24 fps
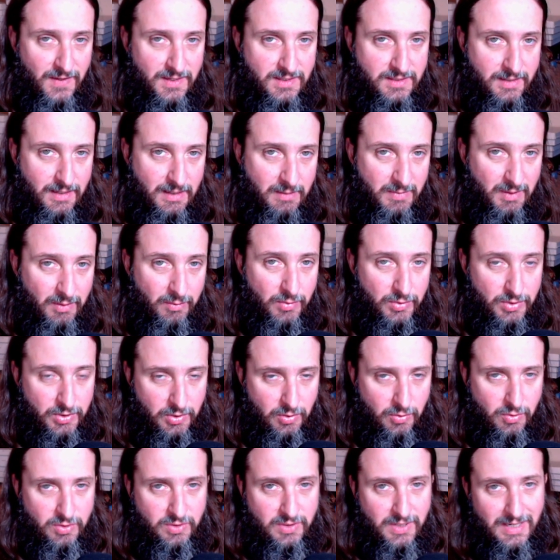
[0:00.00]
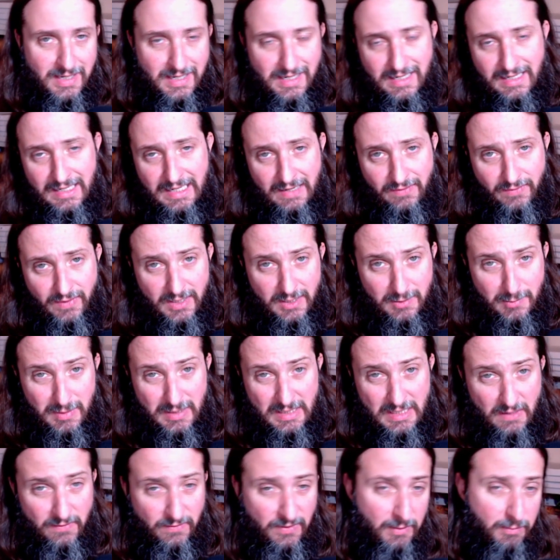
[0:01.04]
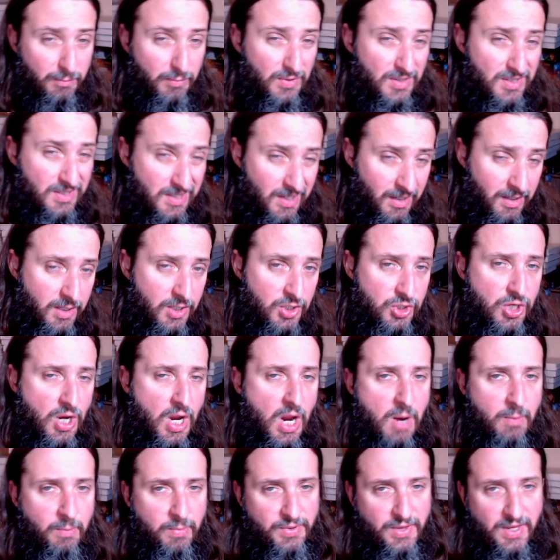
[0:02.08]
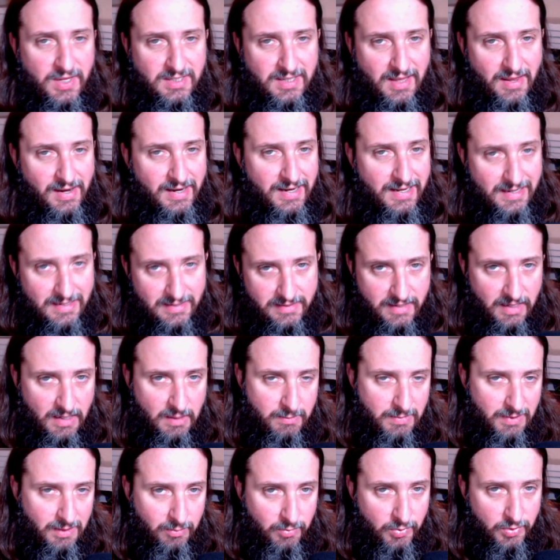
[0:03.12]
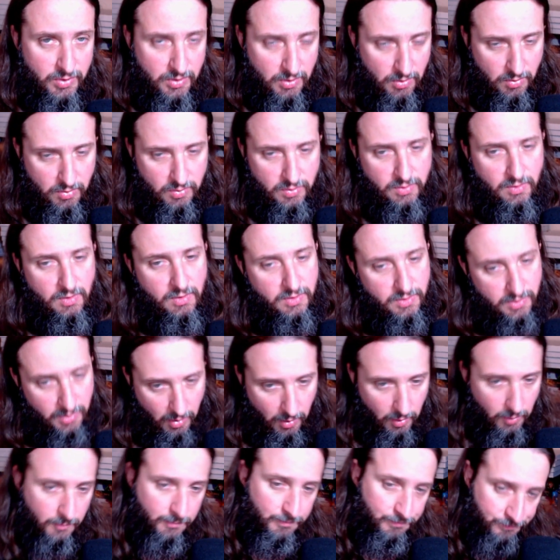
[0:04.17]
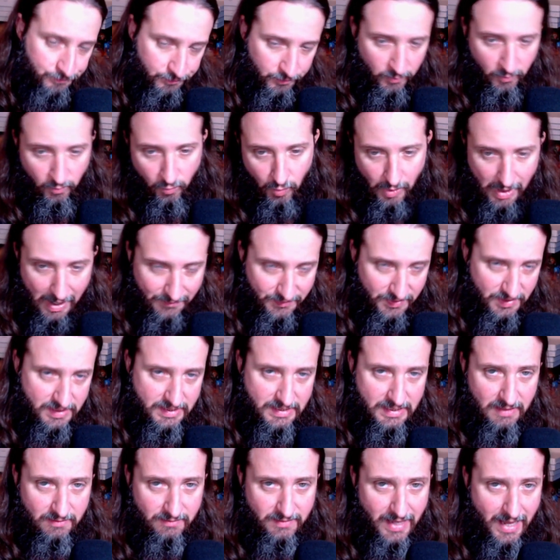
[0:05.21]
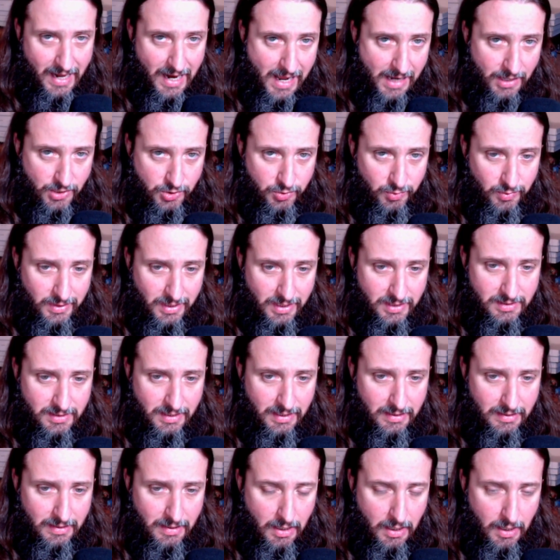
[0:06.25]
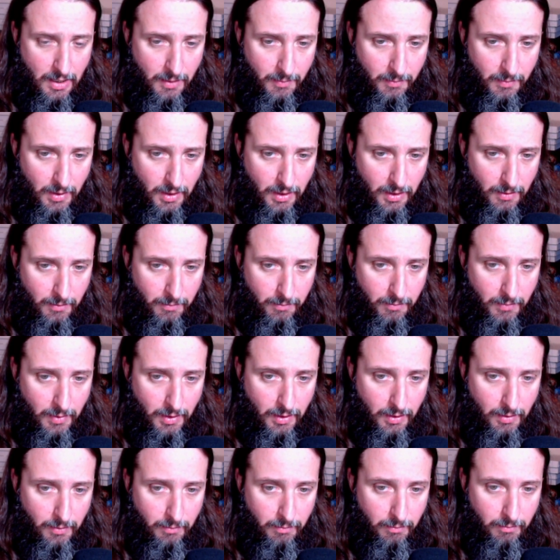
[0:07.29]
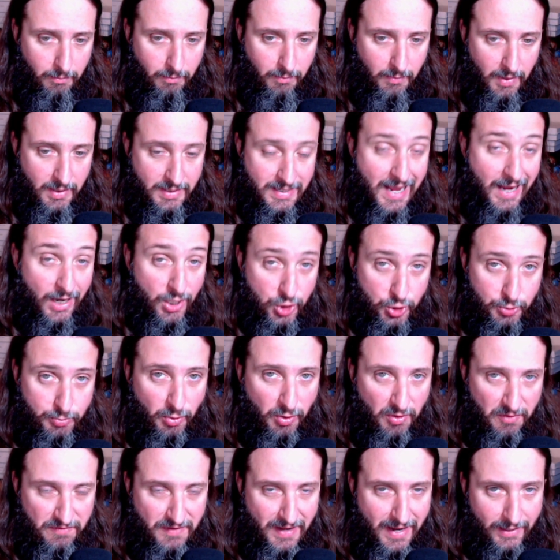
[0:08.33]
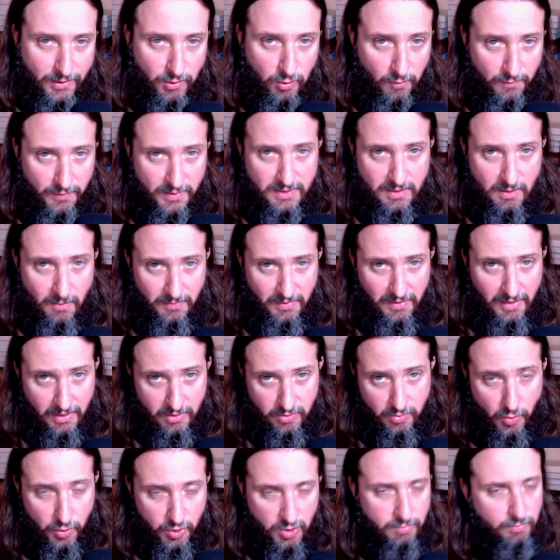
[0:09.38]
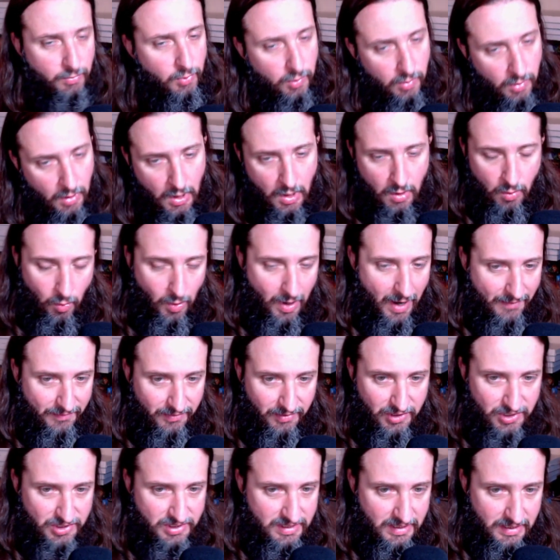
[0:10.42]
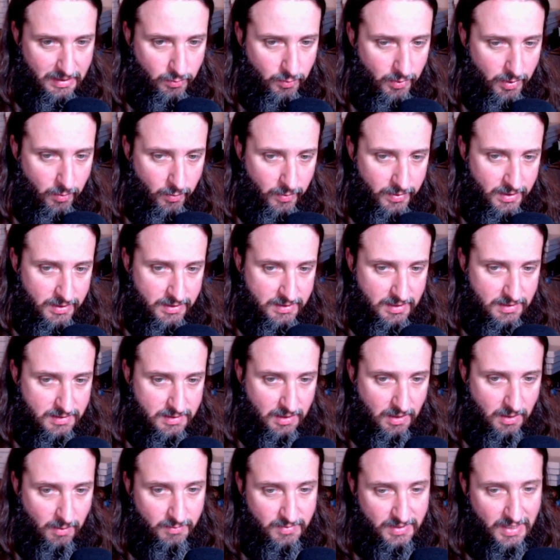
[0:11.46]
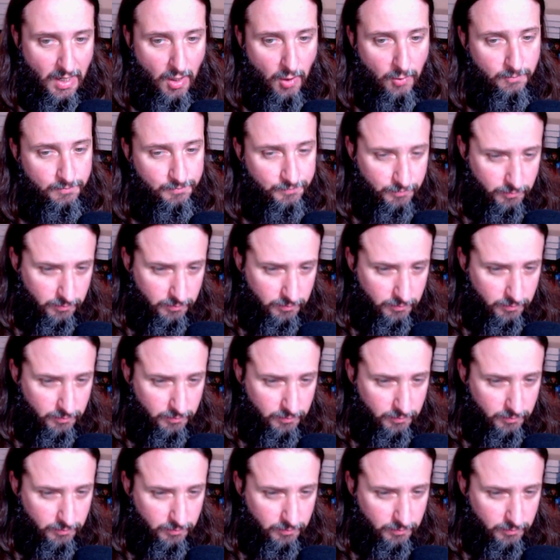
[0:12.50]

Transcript: It's going to be reduced. They didn't give a specific percentage, but they said it is going to be reduced, so we'll have to see if that actually is a negligible effect or if it's something that's noticeable. We'll have to just see when the season comes out.